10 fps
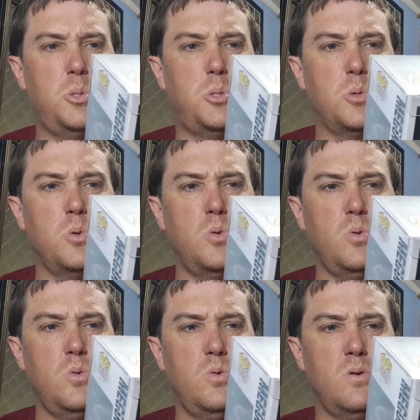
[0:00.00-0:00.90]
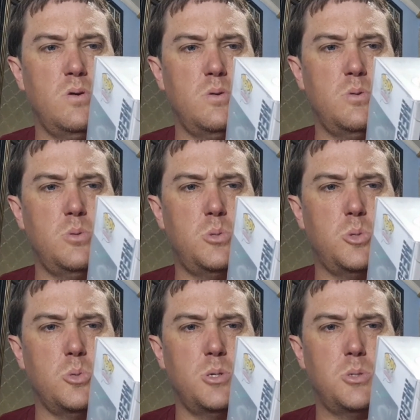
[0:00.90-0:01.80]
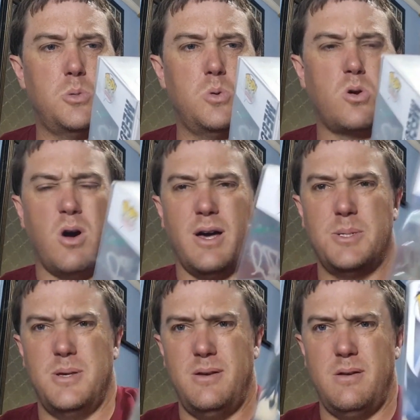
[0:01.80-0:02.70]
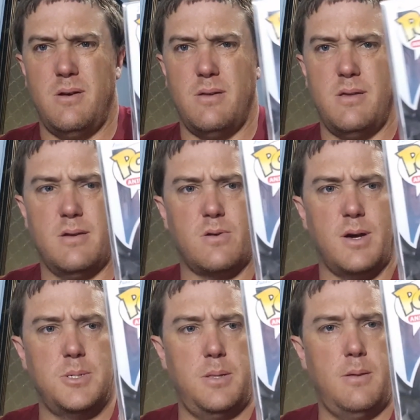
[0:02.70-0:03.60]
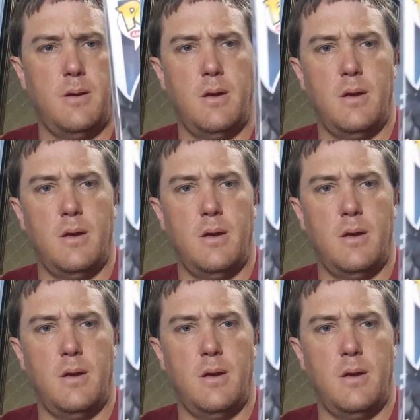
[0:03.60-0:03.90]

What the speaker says: Jujutsu Kaiser, I think, Kaizen.